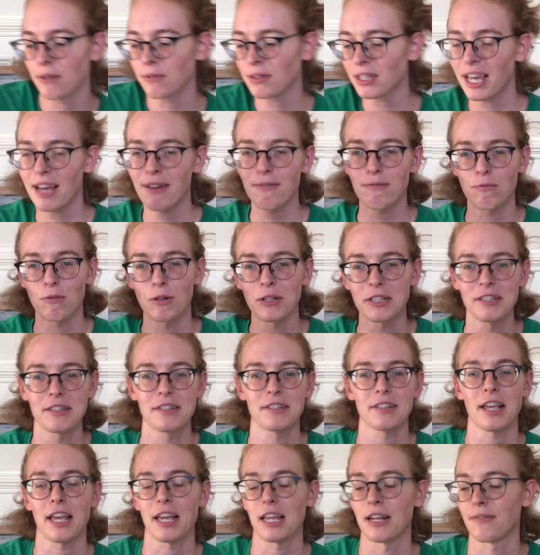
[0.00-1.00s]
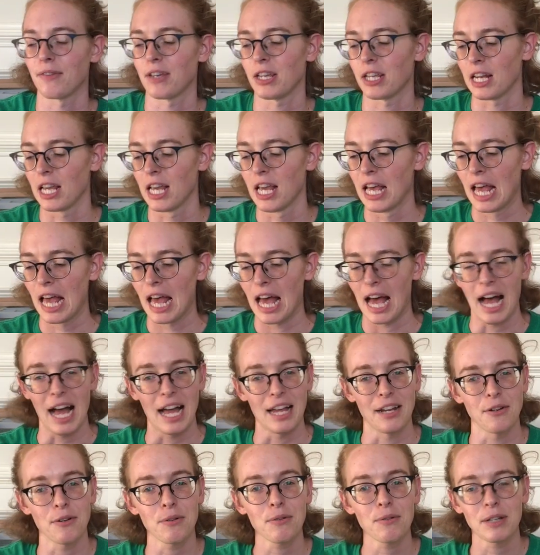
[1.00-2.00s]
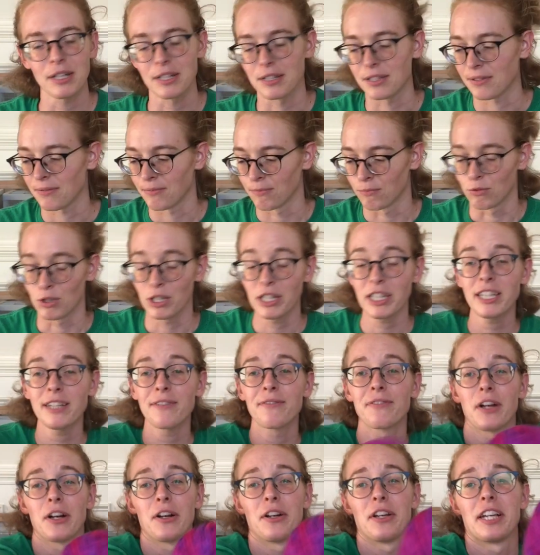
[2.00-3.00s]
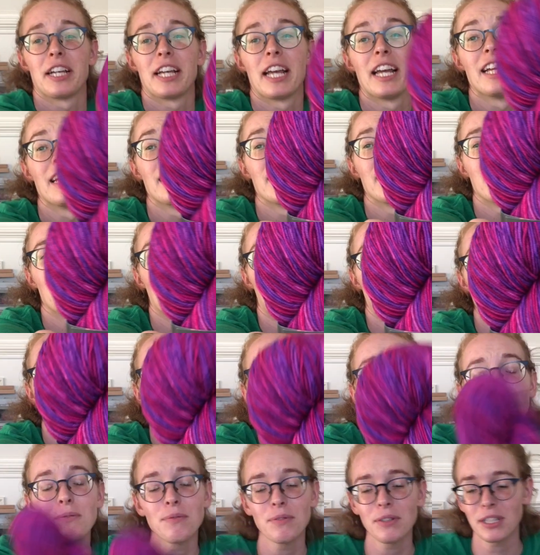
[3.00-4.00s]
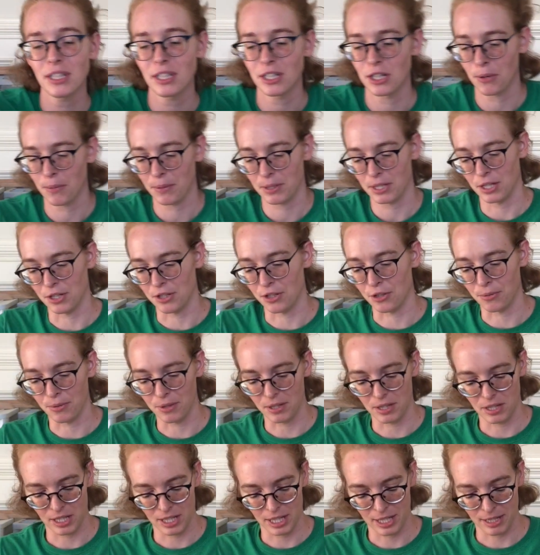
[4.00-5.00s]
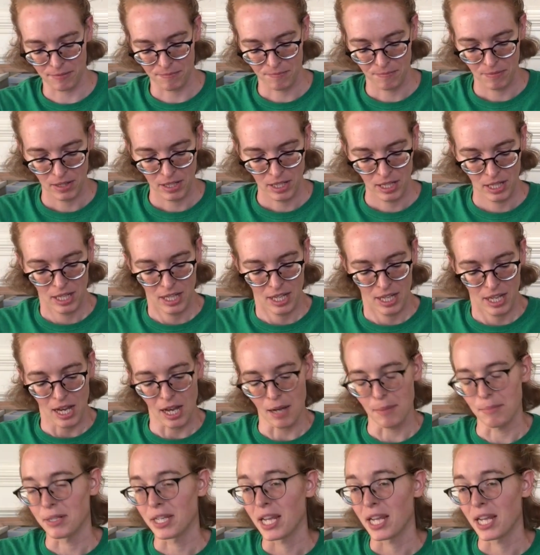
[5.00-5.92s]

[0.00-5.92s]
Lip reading: only have one skein of it. It's really variegated. I don't really know what to do with it. I'm